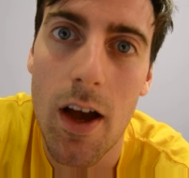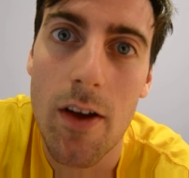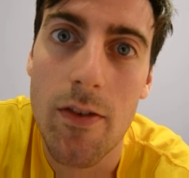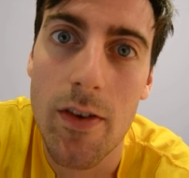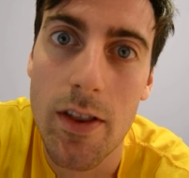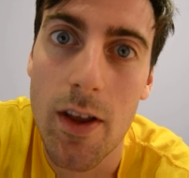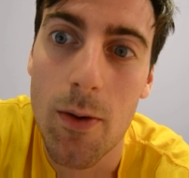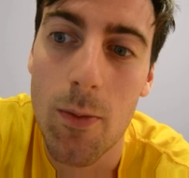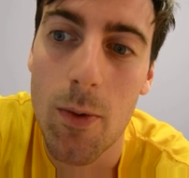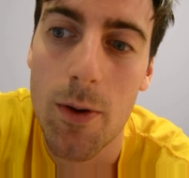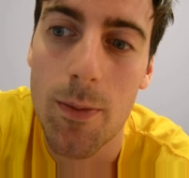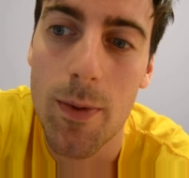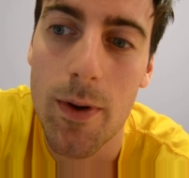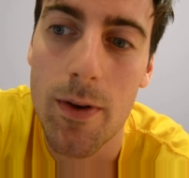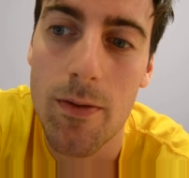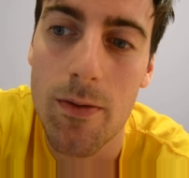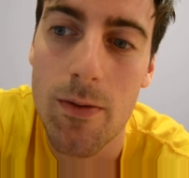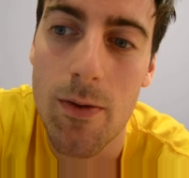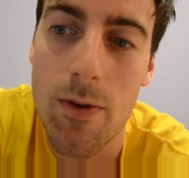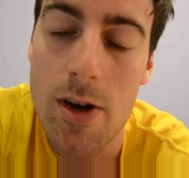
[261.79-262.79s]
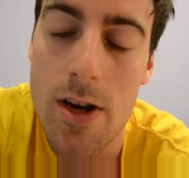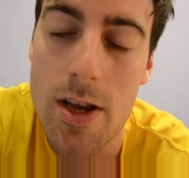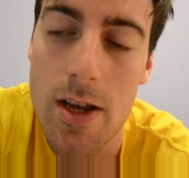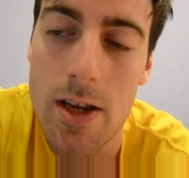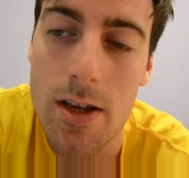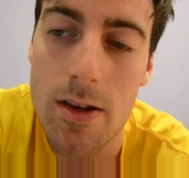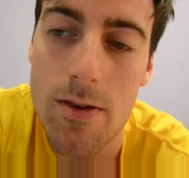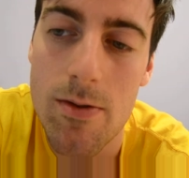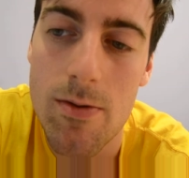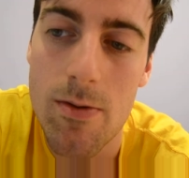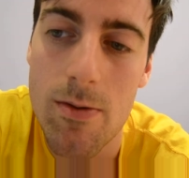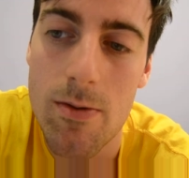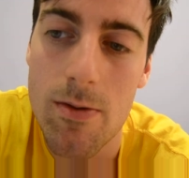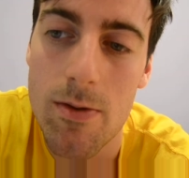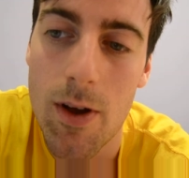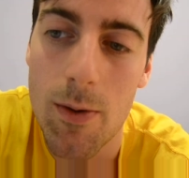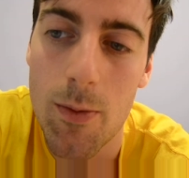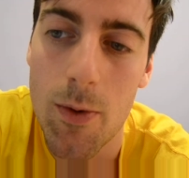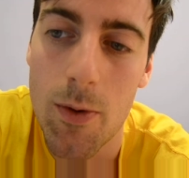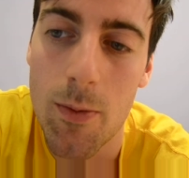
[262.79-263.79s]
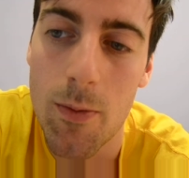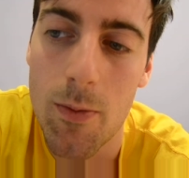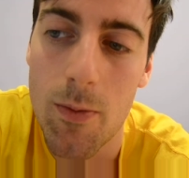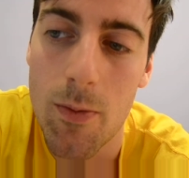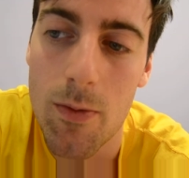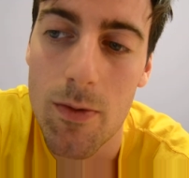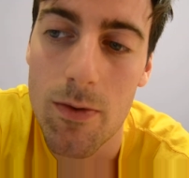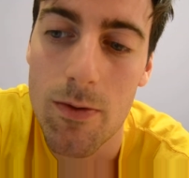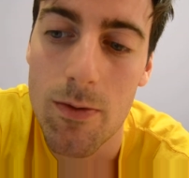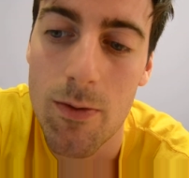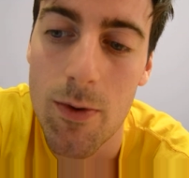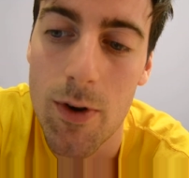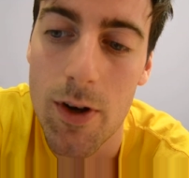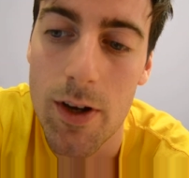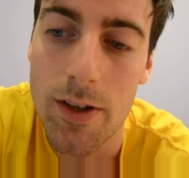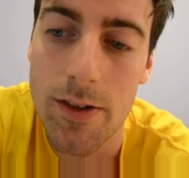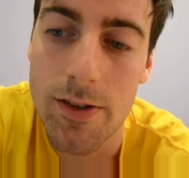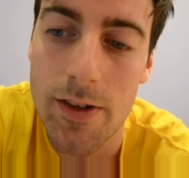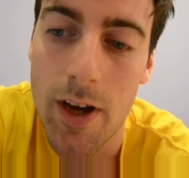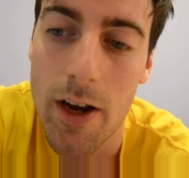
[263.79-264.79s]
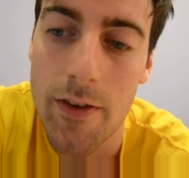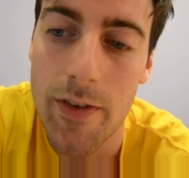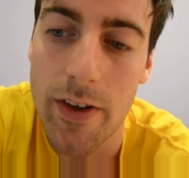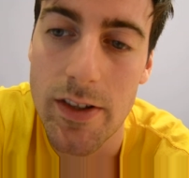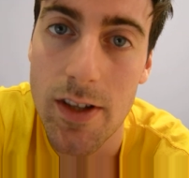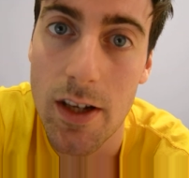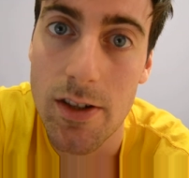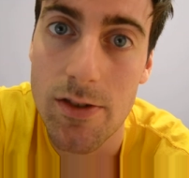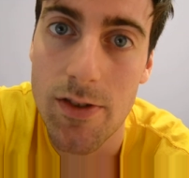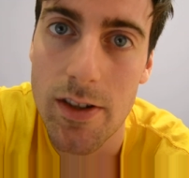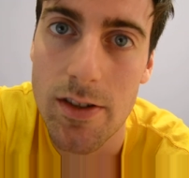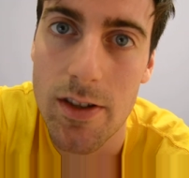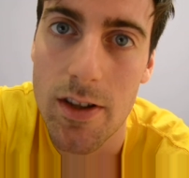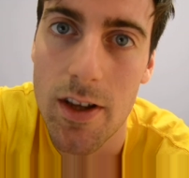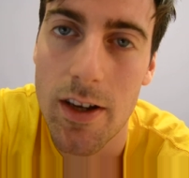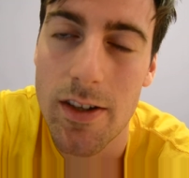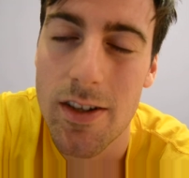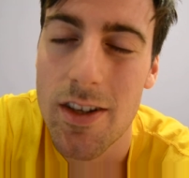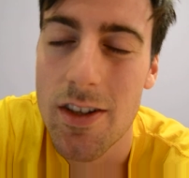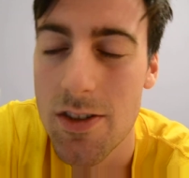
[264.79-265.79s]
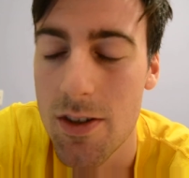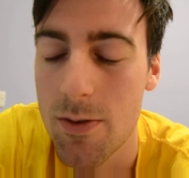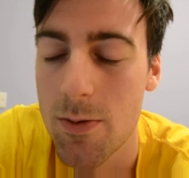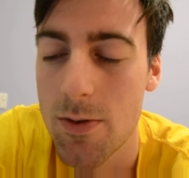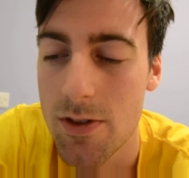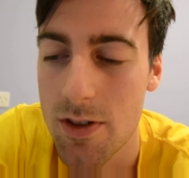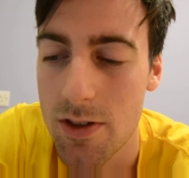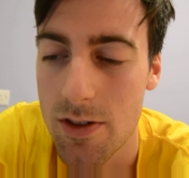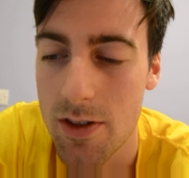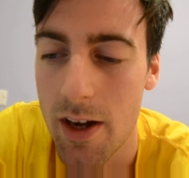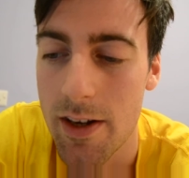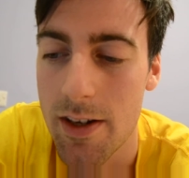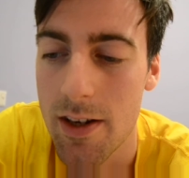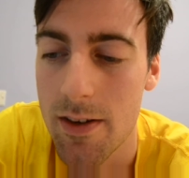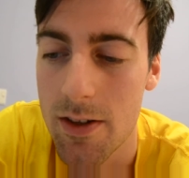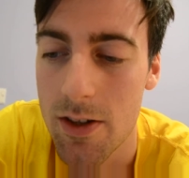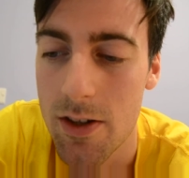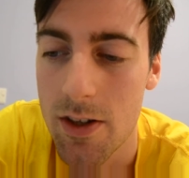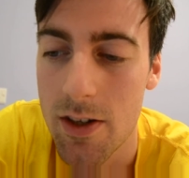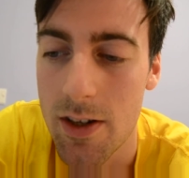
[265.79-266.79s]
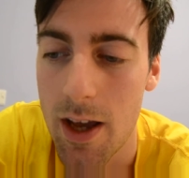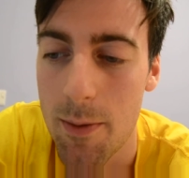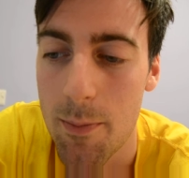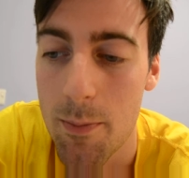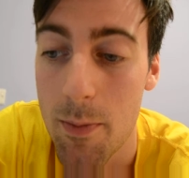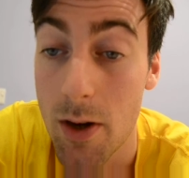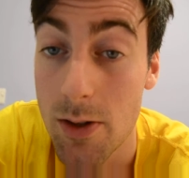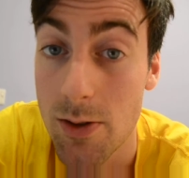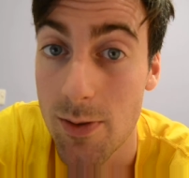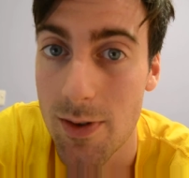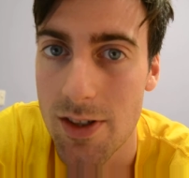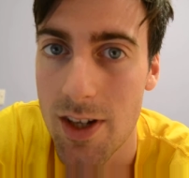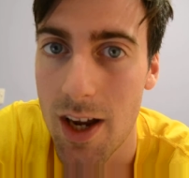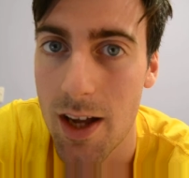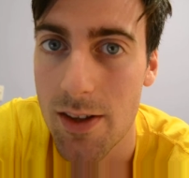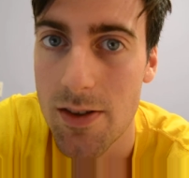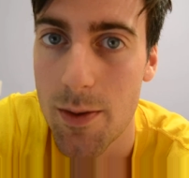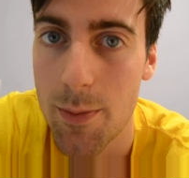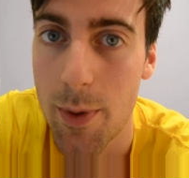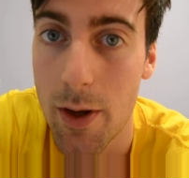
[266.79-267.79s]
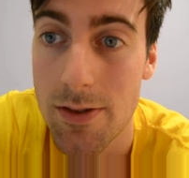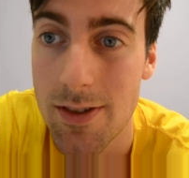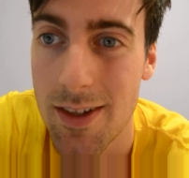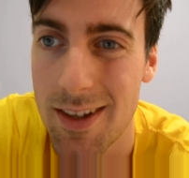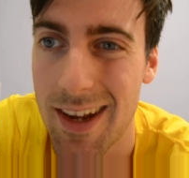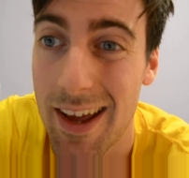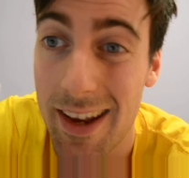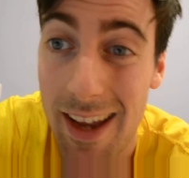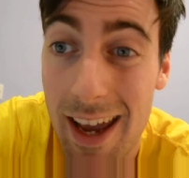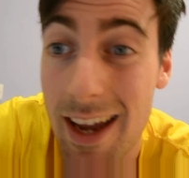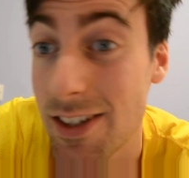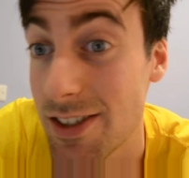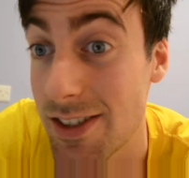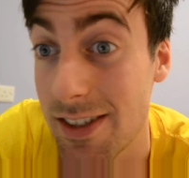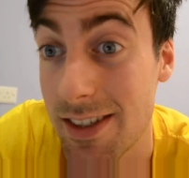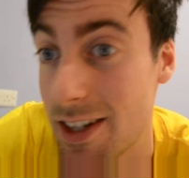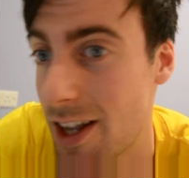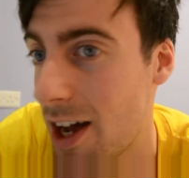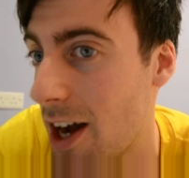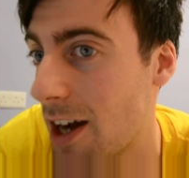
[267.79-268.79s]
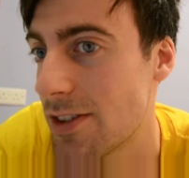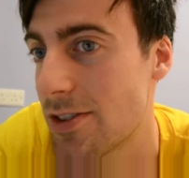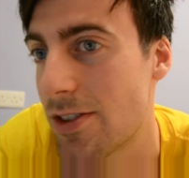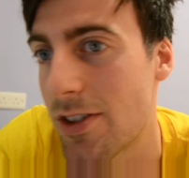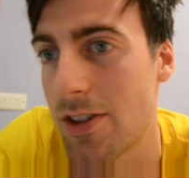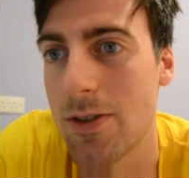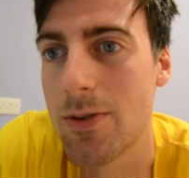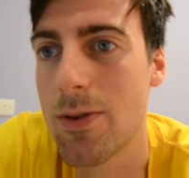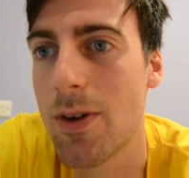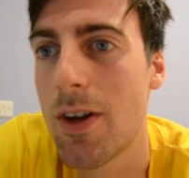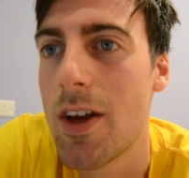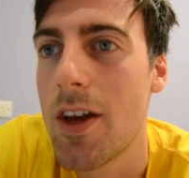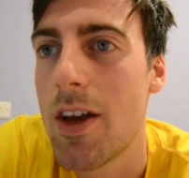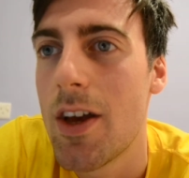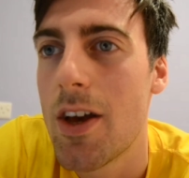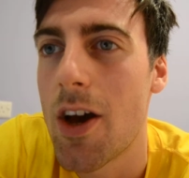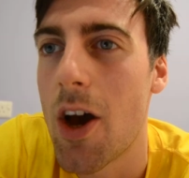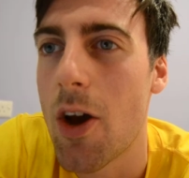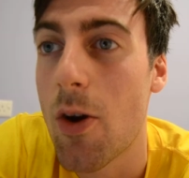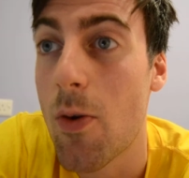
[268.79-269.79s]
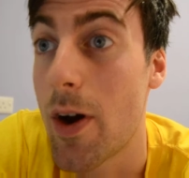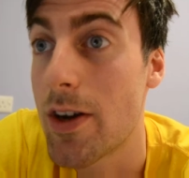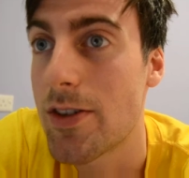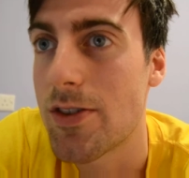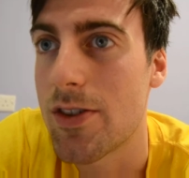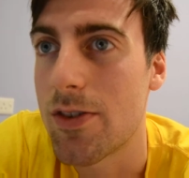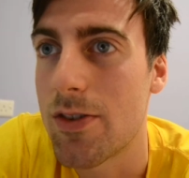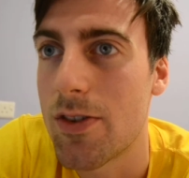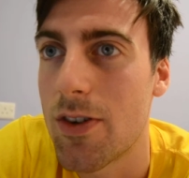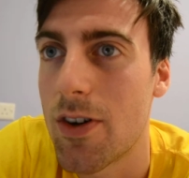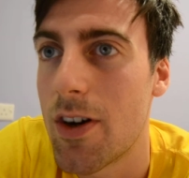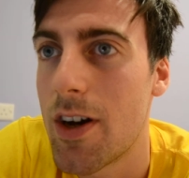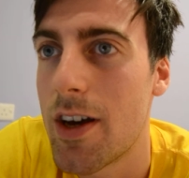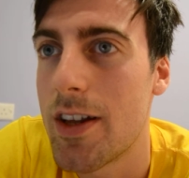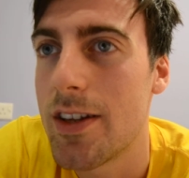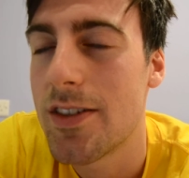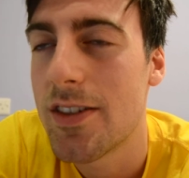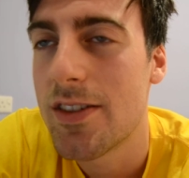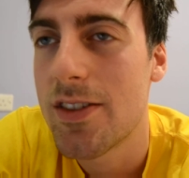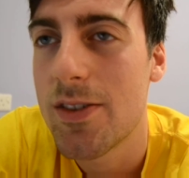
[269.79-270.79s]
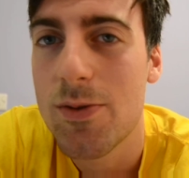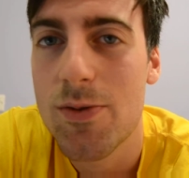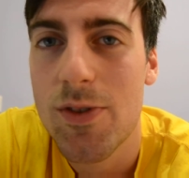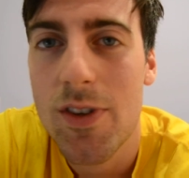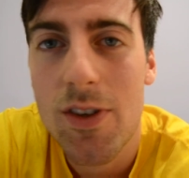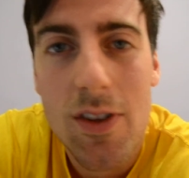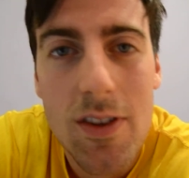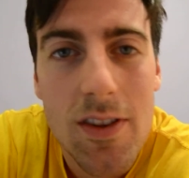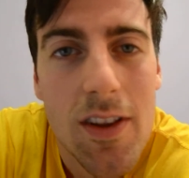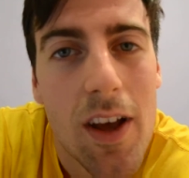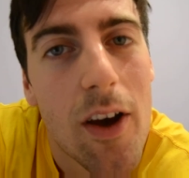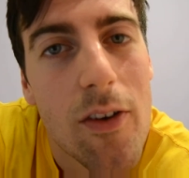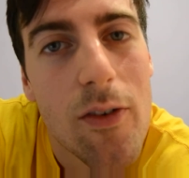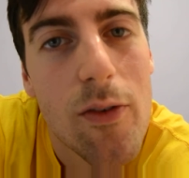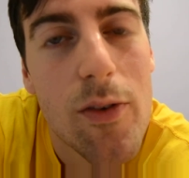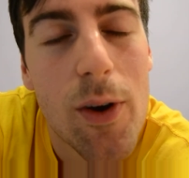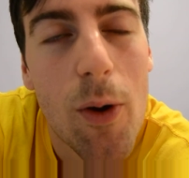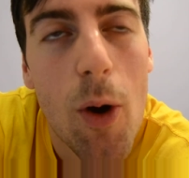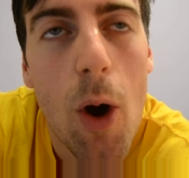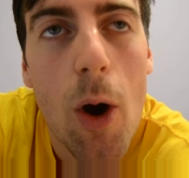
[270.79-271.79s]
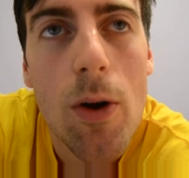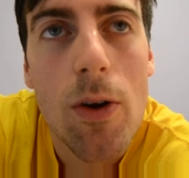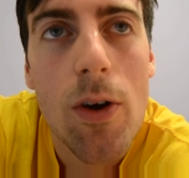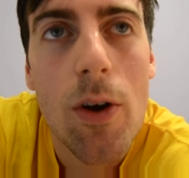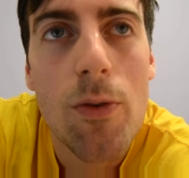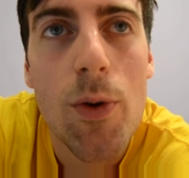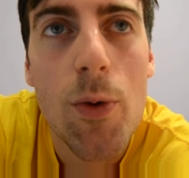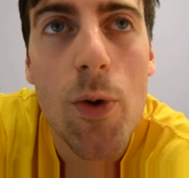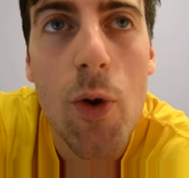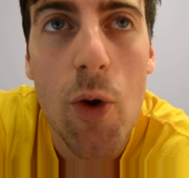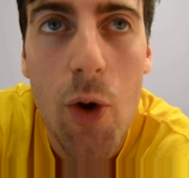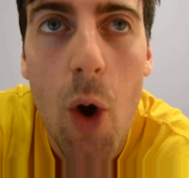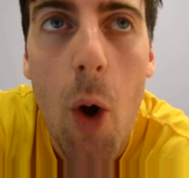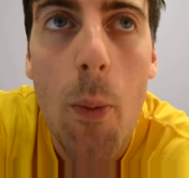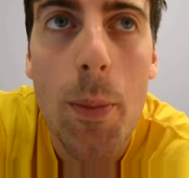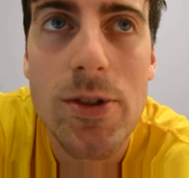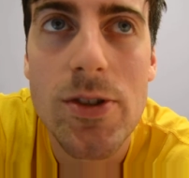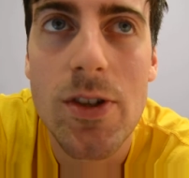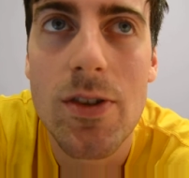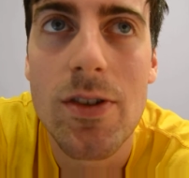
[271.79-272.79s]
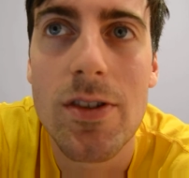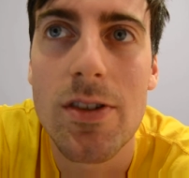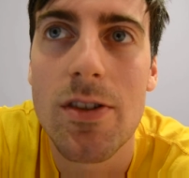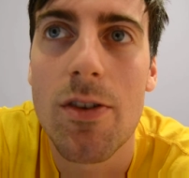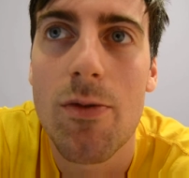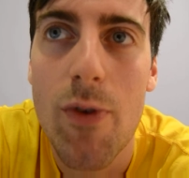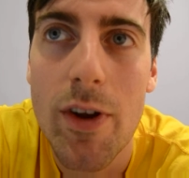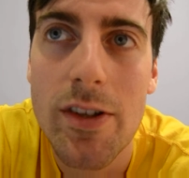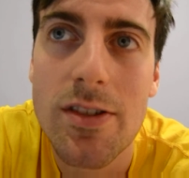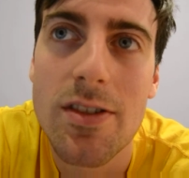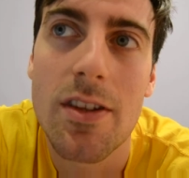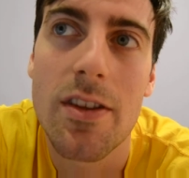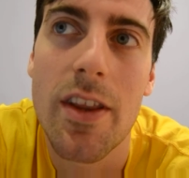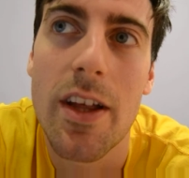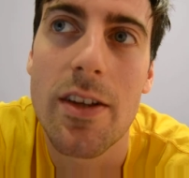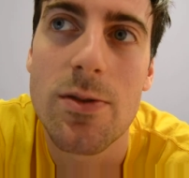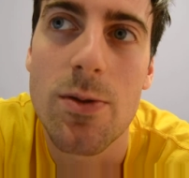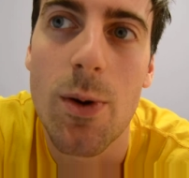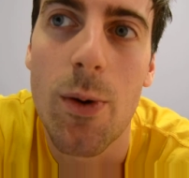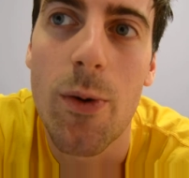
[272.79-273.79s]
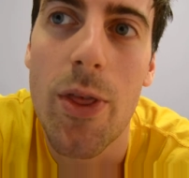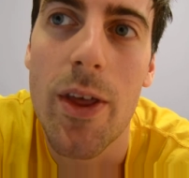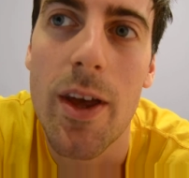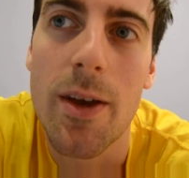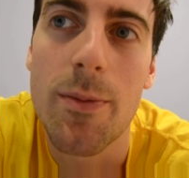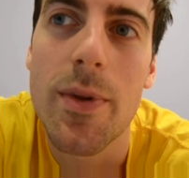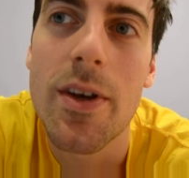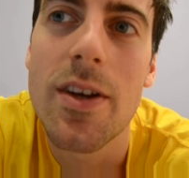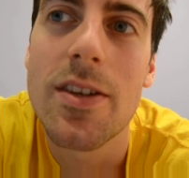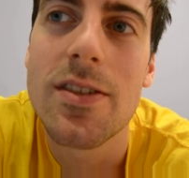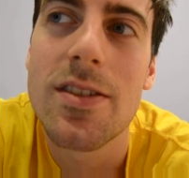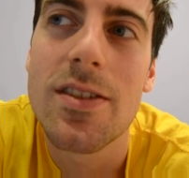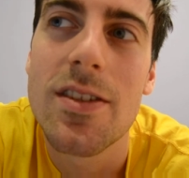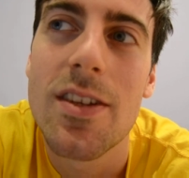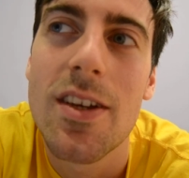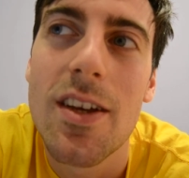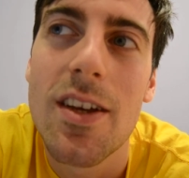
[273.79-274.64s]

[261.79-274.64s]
I think that would have been really rude. That would have really kind of exaggerated the idea, because it was just you didn't get much of a chance to butt in. Occasionally they'd ask you a question or not, and it just seems really a real good opportunity to risk that sort of thing, because